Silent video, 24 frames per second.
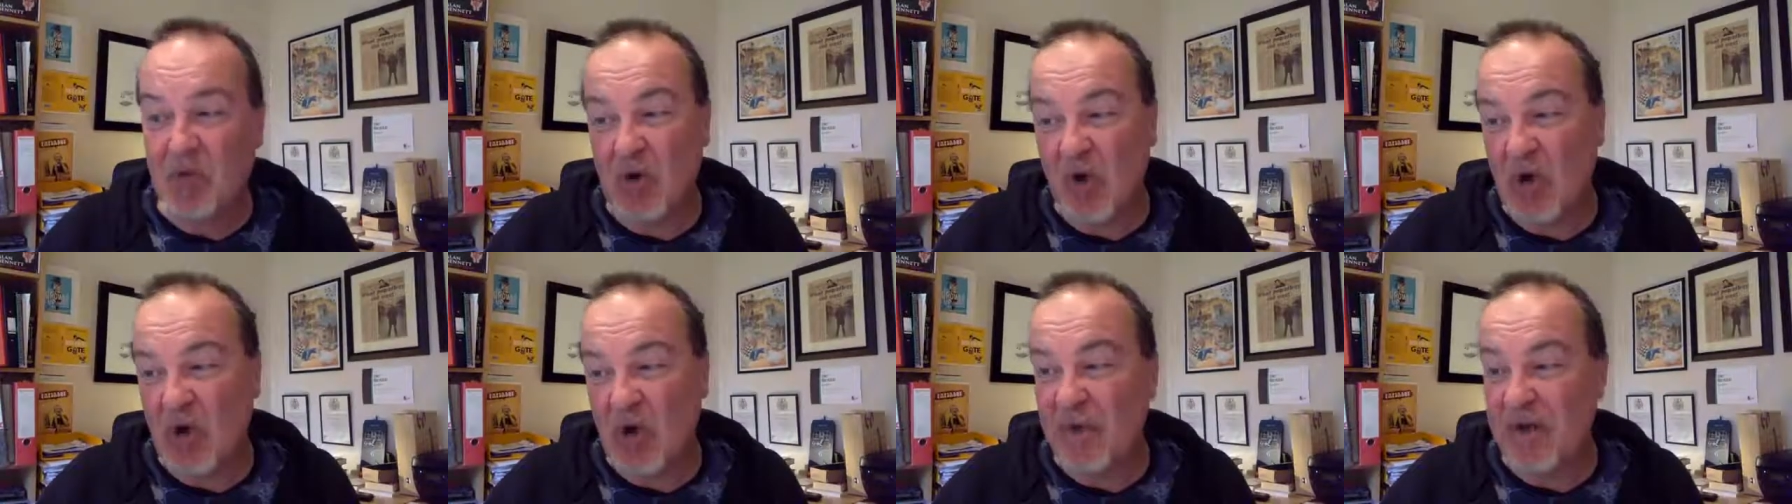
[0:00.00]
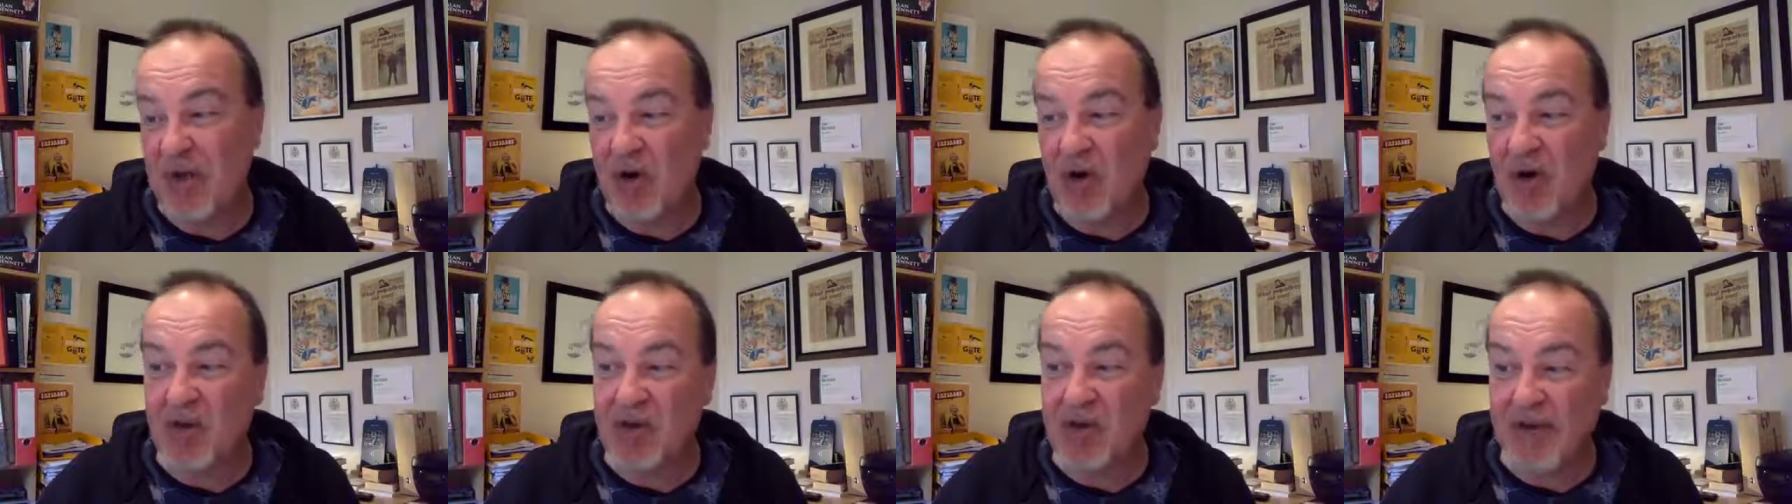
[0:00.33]

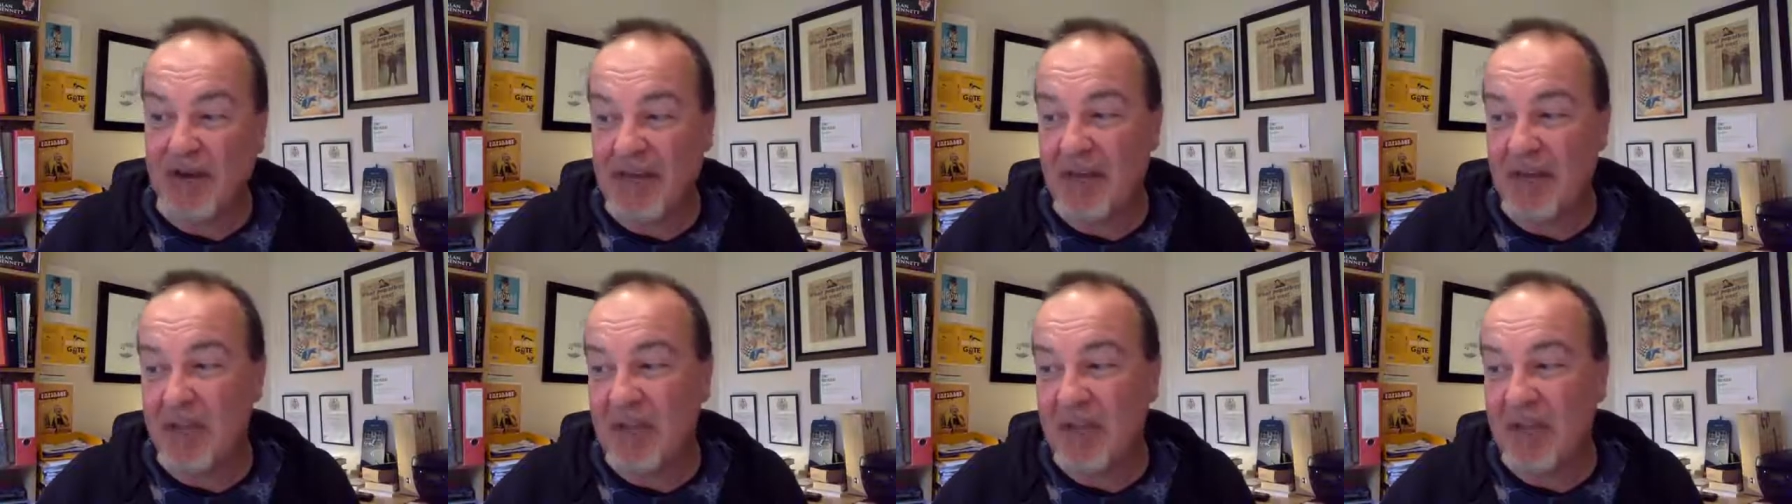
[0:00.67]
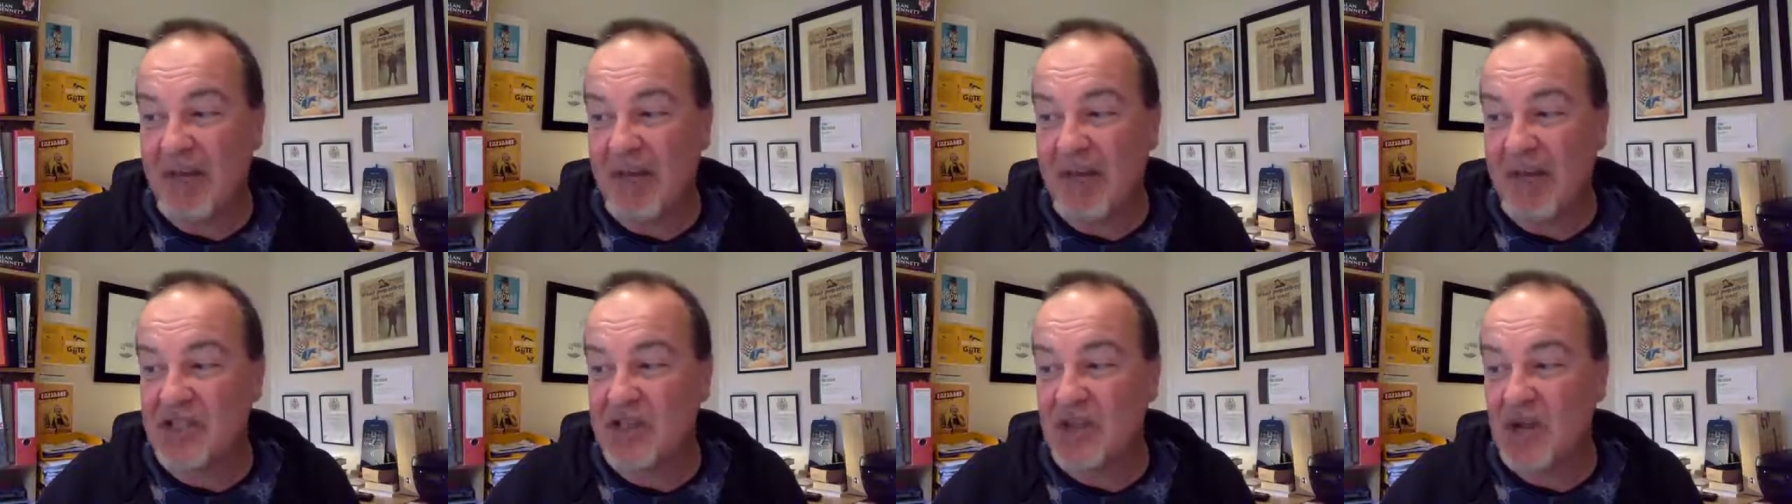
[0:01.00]
rugby, or cricket
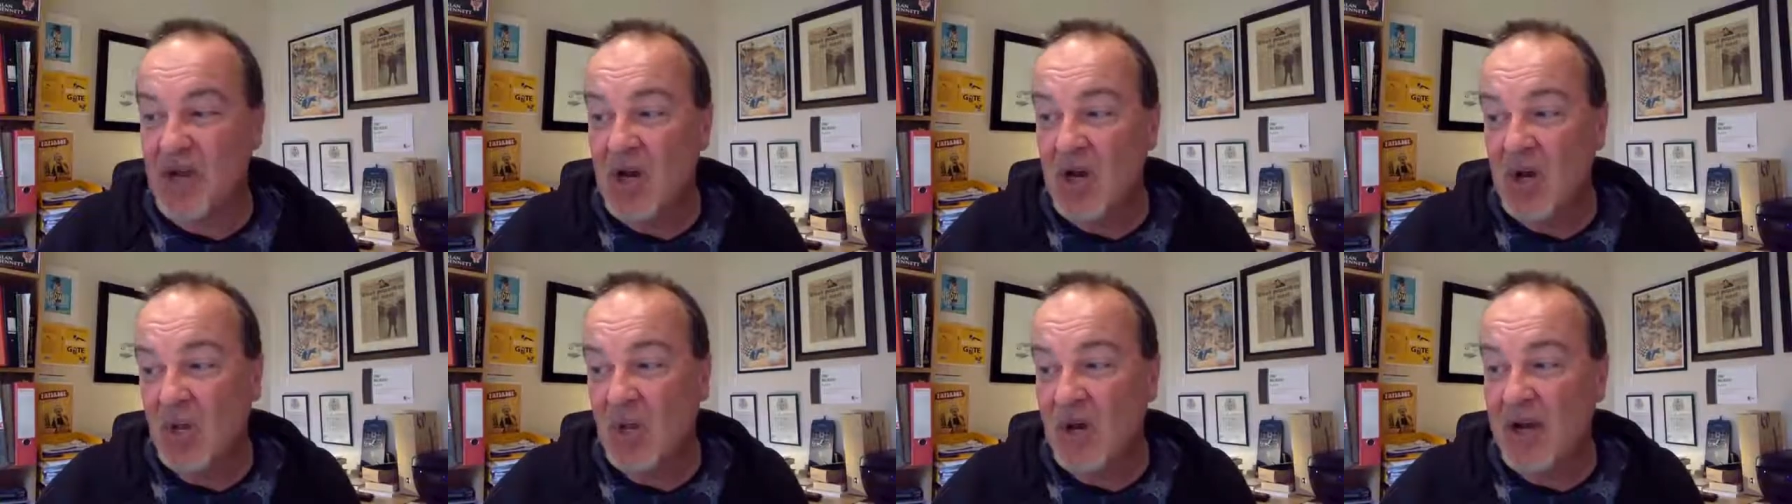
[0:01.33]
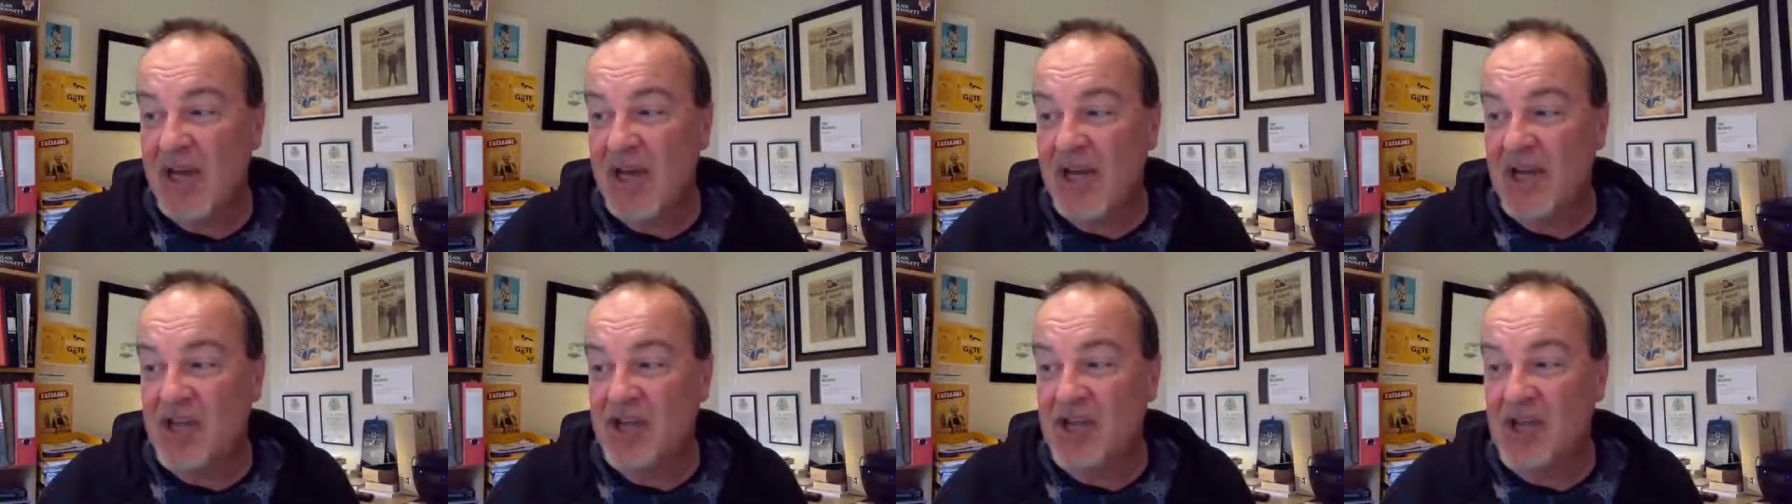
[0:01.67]
match where
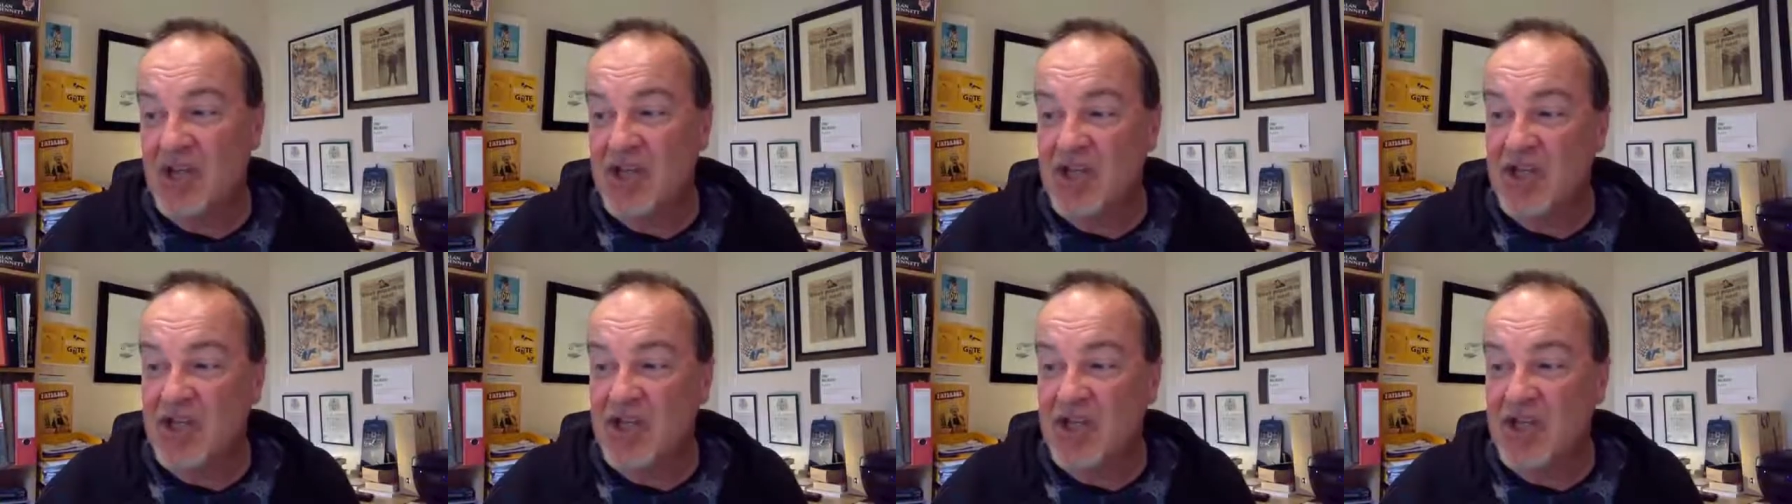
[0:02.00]
he could